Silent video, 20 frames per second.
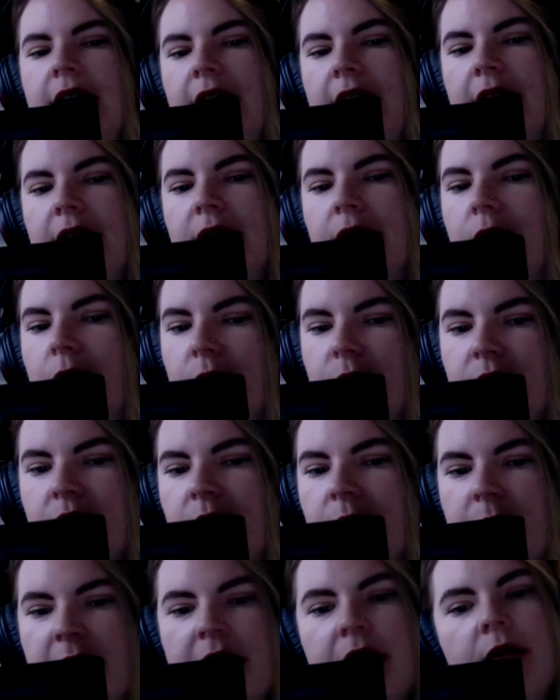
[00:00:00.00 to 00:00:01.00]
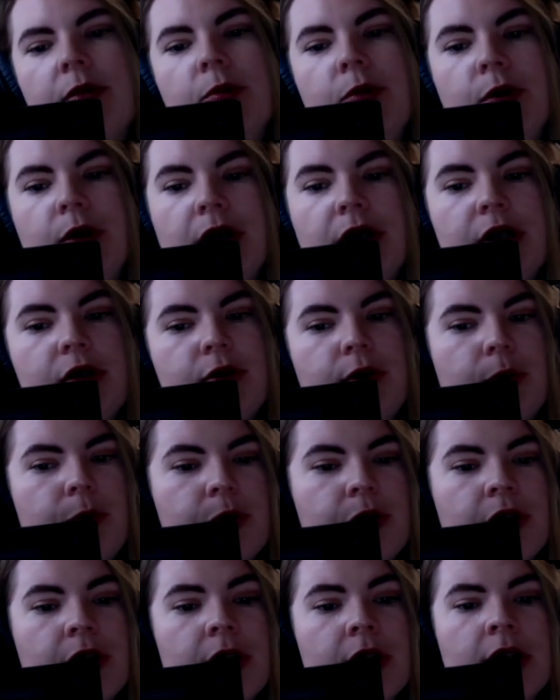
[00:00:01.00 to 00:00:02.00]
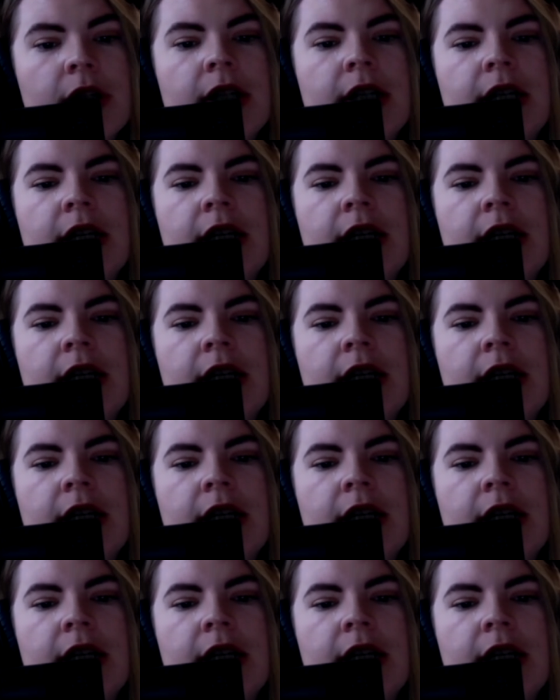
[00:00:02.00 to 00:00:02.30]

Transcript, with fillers: as the ultimate Buddhist scripture.